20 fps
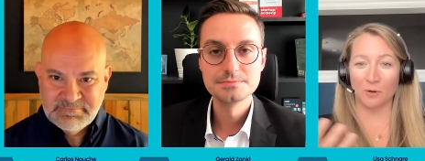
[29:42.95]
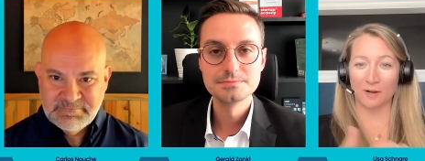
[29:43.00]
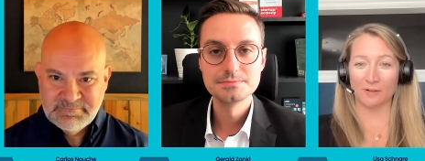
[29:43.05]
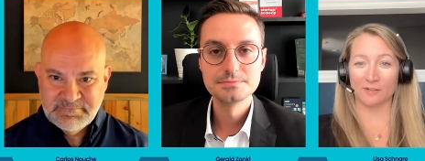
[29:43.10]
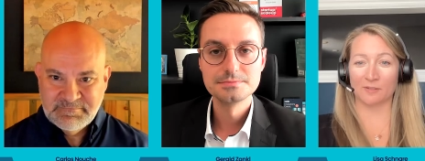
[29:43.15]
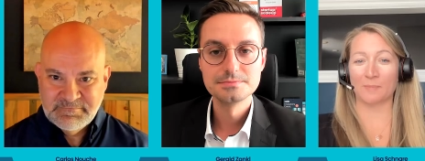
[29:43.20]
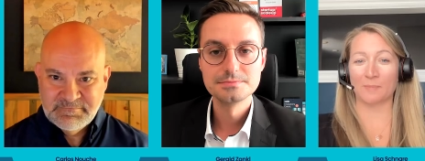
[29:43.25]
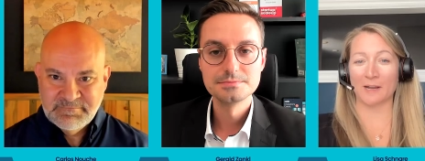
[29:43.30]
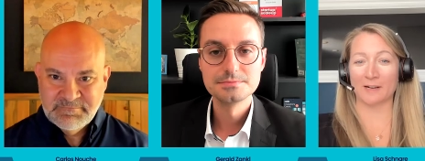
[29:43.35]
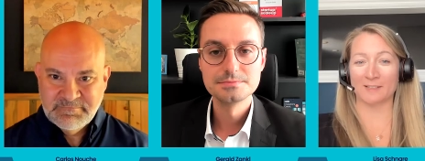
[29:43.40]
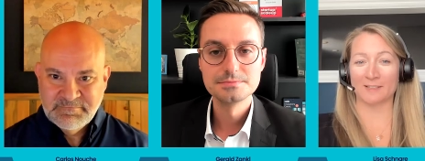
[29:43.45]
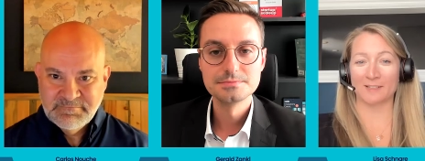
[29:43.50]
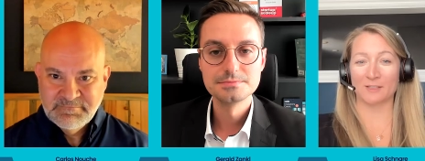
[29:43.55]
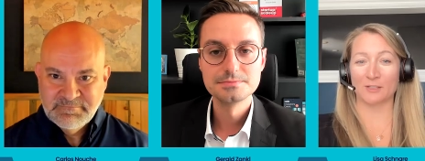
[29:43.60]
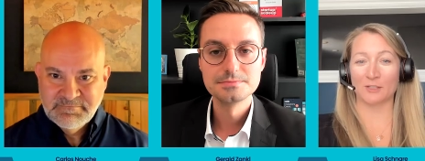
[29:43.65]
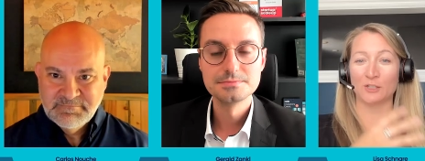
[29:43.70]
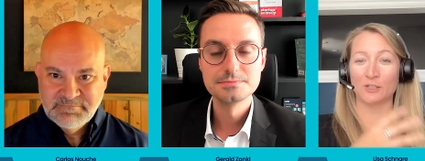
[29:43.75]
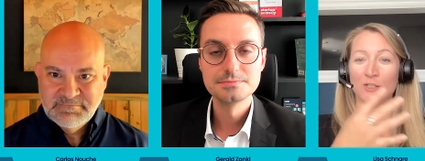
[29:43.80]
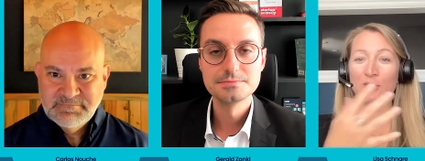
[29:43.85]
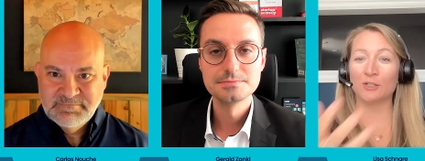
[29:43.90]

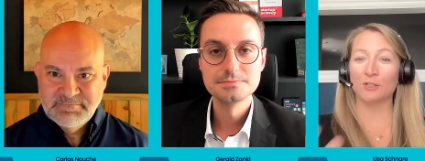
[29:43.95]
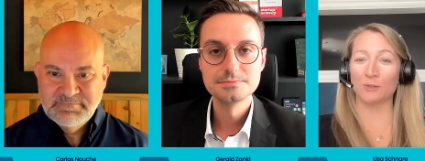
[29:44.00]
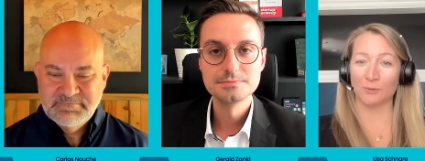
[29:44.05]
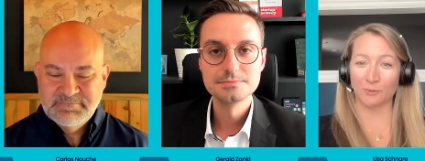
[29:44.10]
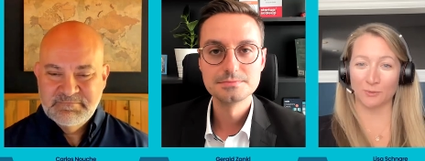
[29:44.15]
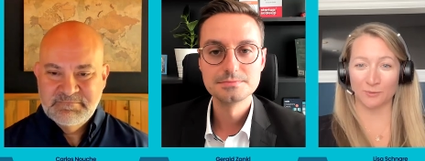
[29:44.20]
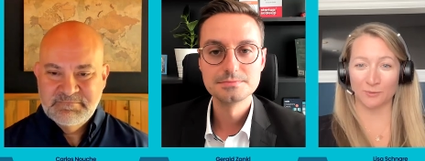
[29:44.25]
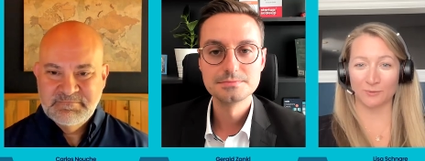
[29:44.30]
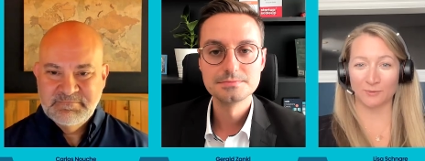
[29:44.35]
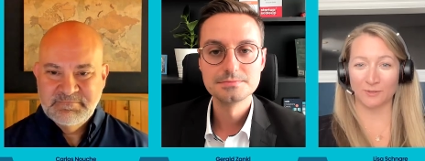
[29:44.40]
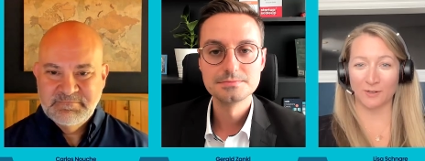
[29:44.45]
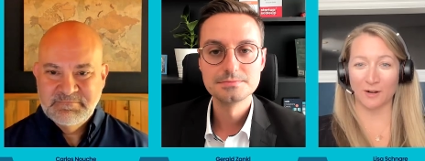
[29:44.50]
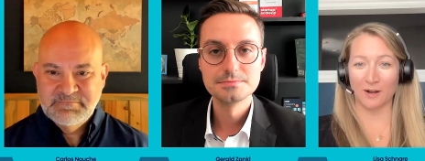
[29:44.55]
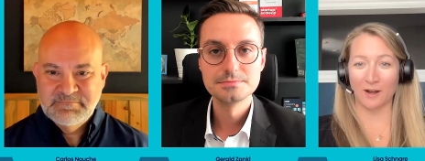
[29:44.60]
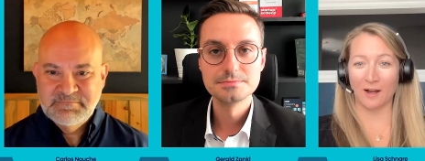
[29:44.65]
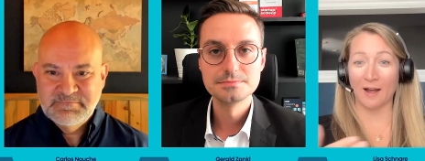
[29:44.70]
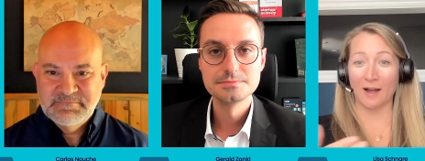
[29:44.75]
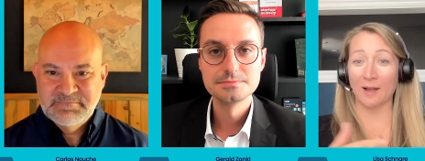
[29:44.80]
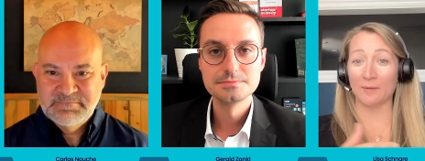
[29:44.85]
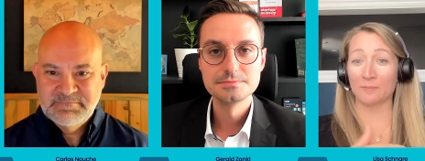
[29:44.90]
Speaker 1: prospected too,
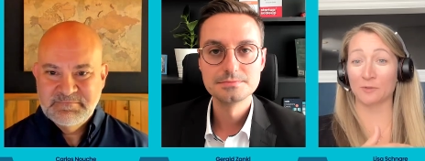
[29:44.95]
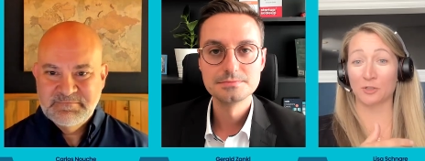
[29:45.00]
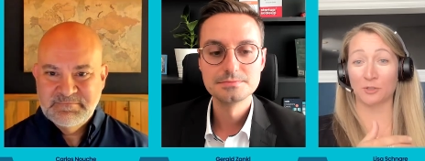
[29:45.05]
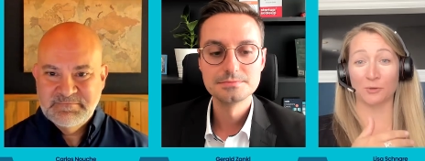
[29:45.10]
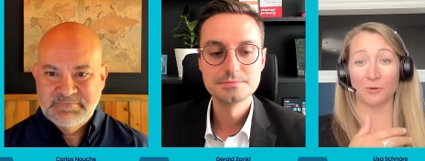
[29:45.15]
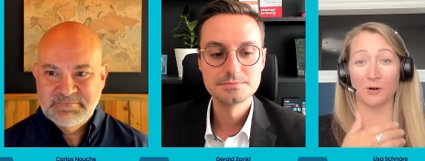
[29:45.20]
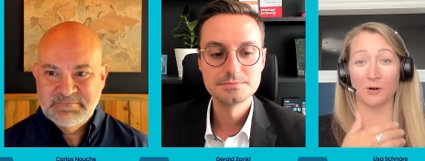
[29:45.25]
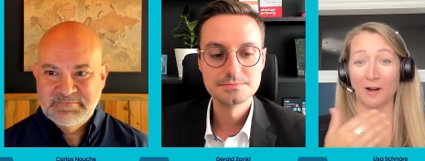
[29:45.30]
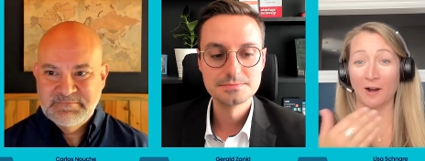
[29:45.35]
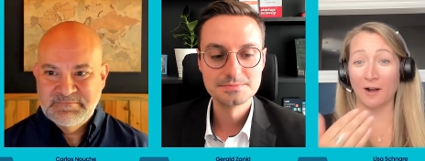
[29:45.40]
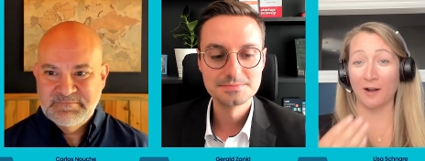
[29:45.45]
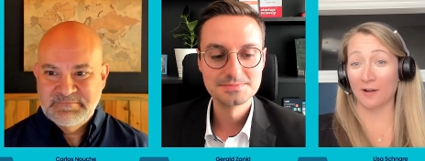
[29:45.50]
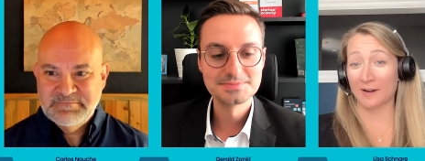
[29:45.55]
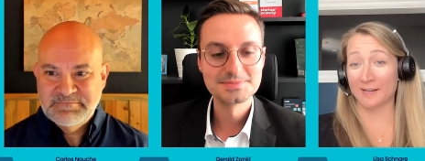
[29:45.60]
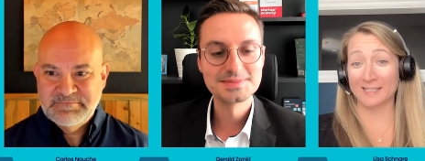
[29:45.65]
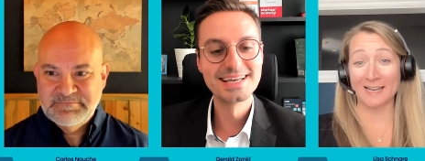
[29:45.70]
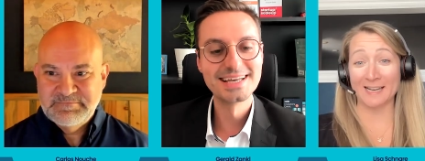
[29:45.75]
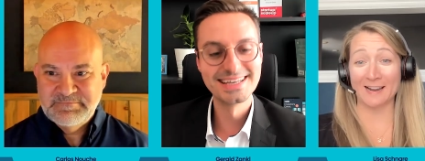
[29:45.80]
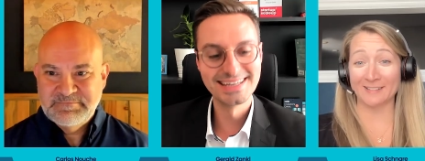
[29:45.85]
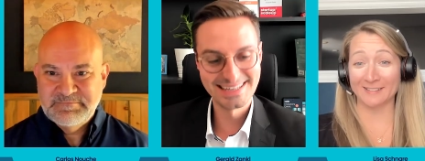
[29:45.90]
I'm sure,
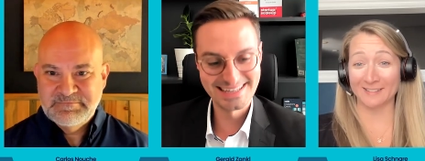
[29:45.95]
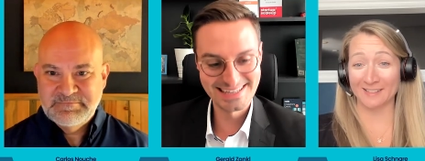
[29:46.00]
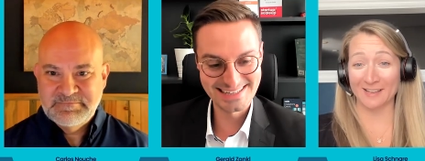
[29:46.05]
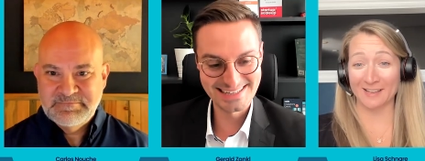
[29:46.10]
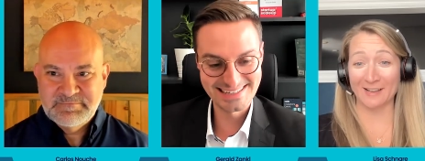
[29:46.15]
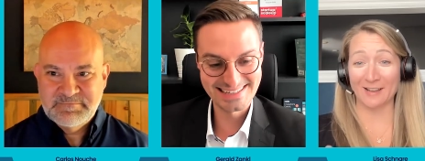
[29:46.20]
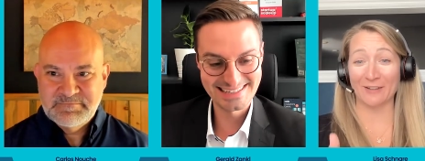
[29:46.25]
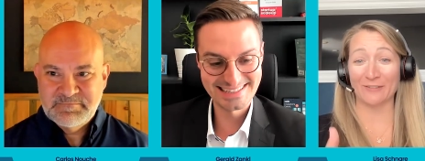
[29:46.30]
daily,